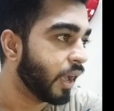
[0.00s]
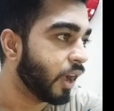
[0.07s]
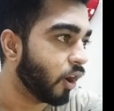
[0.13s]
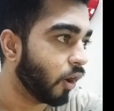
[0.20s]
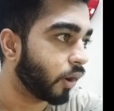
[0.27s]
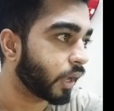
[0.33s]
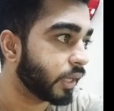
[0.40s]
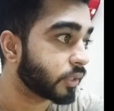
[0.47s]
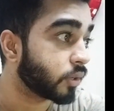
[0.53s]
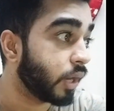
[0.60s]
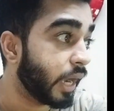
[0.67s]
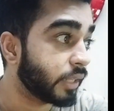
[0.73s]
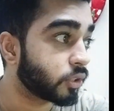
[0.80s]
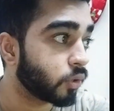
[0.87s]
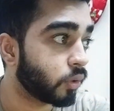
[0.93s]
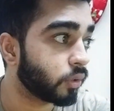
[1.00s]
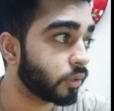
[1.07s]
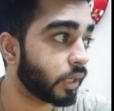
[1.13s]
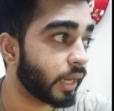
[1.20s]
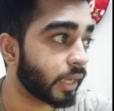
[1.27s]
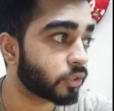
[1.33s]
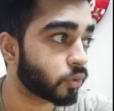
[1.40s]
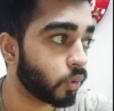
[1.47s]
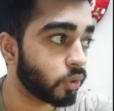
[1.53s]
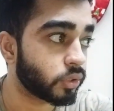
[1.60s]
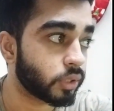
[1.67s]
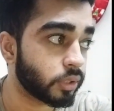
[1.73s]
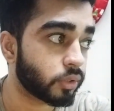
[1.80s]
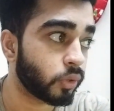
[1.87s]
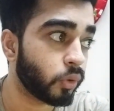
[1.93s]
Okay, so let's go to the next
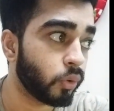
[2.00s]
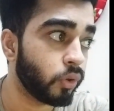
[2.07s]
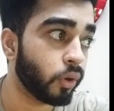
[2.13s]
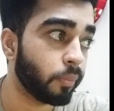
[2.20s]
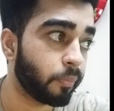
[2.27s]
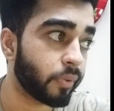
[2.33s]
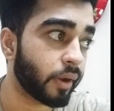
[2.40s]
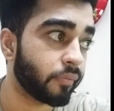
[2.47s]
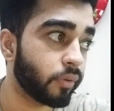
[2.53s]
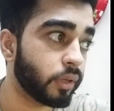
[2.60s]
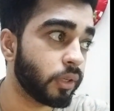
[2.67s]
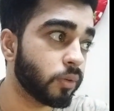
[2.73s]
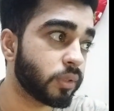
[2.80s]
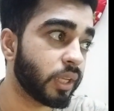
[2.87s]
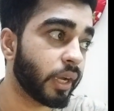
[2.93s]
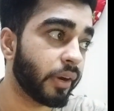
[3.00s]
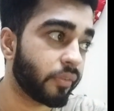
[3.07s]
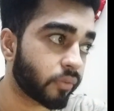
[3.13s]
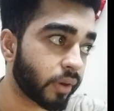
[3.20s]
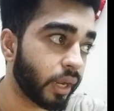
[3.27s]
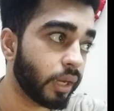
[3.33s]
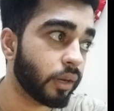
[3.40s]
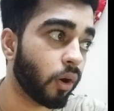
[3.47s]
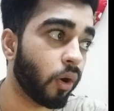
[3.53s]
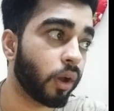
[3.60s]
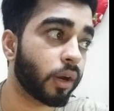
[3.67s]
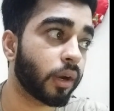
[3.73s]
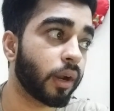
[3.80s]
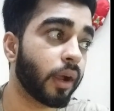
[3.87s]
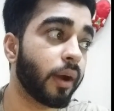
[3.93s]
question. So do you prefer using a train
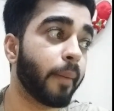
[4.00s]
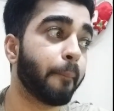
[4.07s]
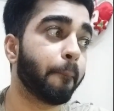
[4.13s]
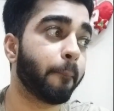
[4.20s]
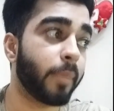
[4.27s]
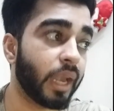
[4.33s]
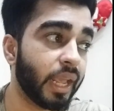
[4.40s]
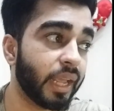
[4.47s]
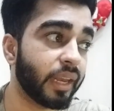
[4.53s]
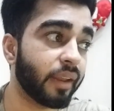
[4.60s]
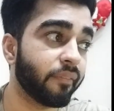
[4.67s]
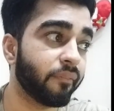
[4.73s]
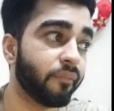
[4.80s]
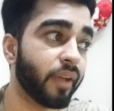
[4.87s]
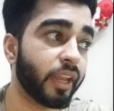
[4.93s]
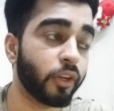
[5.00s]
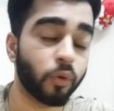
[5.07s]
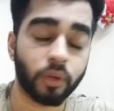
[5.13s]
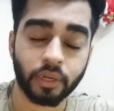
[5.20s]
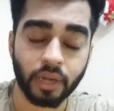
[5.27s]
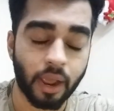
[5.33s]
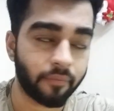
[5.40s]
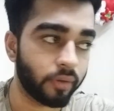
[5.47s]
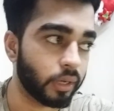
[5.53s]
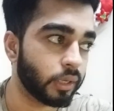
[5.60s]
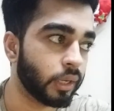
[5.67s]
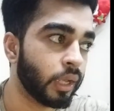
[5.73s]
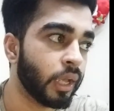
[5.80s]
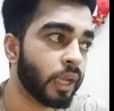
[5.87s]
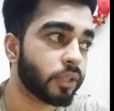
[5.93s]
or a plane when you travel?
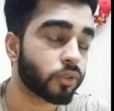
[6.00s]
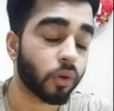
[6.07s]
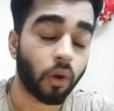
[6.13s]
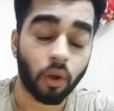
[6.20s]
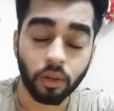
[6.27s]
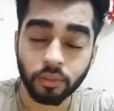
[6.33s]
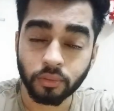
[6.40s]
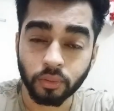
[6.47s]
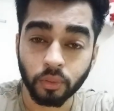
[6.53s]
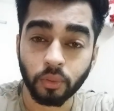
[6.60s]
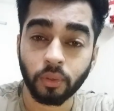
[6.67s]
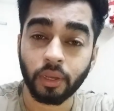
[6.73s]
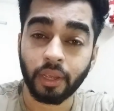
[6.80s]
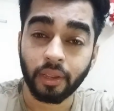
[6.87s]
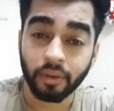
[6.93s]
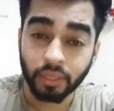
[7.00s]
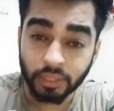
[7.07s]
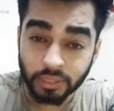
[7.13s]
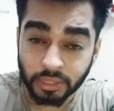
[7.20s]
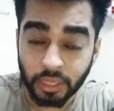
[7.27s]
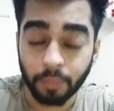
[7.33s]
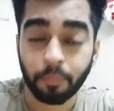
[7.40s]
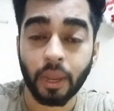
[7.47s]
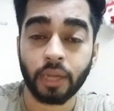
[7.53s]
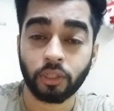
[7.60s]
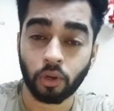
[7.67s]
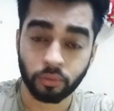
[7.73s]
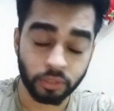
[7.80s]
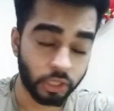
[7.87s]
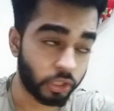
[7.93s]
So also it's depend
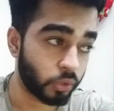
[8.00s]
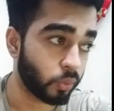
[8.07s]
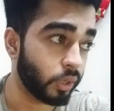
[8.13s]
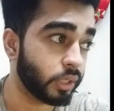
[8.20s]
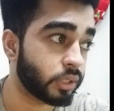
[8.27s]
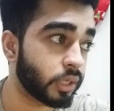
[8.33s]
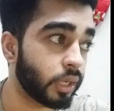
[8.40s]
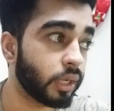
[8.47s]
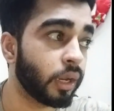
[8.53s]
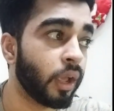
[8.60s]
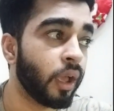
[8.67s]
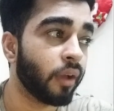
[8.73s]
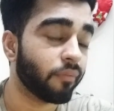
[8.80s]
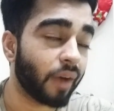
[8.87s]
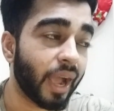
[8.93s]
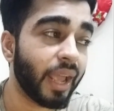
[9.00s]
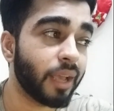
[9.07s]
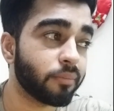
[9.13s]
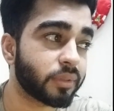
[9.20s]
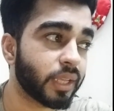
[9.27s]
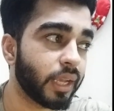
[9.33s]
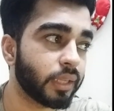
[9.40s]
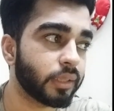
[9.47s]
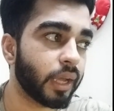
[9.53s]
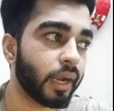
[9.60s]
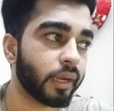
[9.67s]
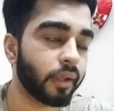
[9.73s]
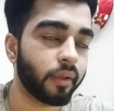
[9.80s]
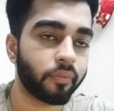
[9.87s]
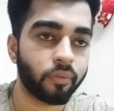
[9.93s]
on situation. Why I'm saying
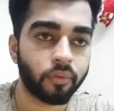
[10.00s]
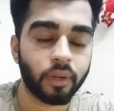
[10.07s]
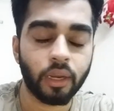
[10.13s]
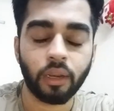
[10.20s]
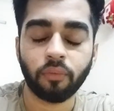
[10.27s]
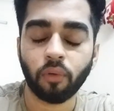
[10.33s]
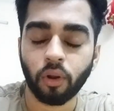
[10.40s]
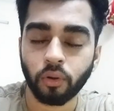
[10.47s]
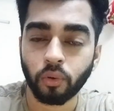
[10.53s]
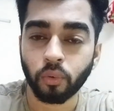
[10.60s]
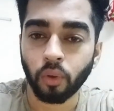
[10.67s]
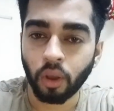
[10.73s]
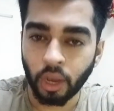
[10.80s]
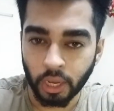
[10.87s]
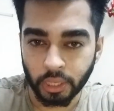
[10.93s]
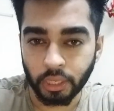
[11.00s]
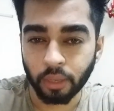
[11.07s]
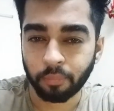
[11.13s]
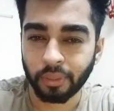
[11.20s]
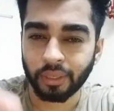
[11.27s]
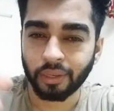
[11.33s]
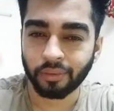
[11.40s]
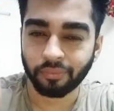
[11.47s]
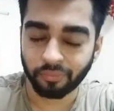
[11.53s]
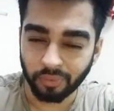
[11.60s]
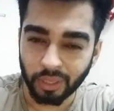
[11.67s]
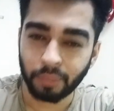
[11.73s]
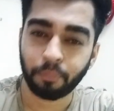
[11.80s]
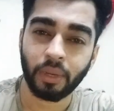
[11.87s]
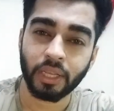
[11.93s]
that, if you really want to go hurry up in
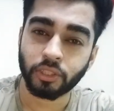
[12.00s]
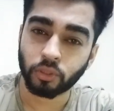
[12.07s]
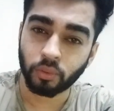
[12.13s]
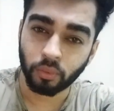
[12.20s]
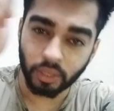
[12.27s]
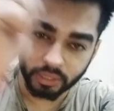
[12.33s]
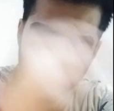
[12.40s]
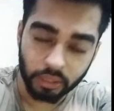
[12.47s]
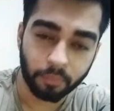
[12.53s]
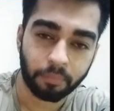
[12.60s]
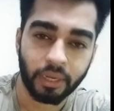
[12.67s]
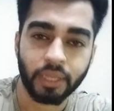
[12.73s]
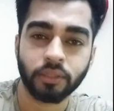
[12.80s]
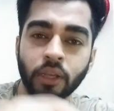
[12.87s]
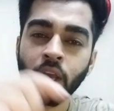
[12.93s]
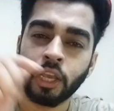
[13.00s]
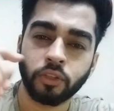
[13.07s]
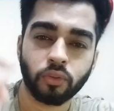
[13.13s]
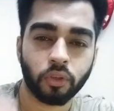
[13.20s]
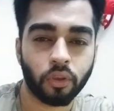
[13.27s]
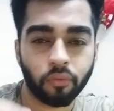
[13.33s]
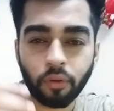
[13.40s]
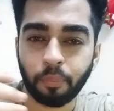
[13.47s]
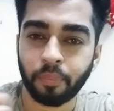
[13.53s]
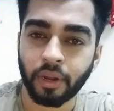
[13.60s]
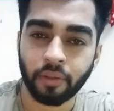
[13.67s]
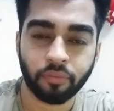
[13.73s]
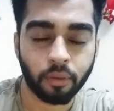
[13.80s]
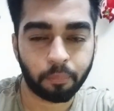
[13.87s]
one place to another place, so you will prefer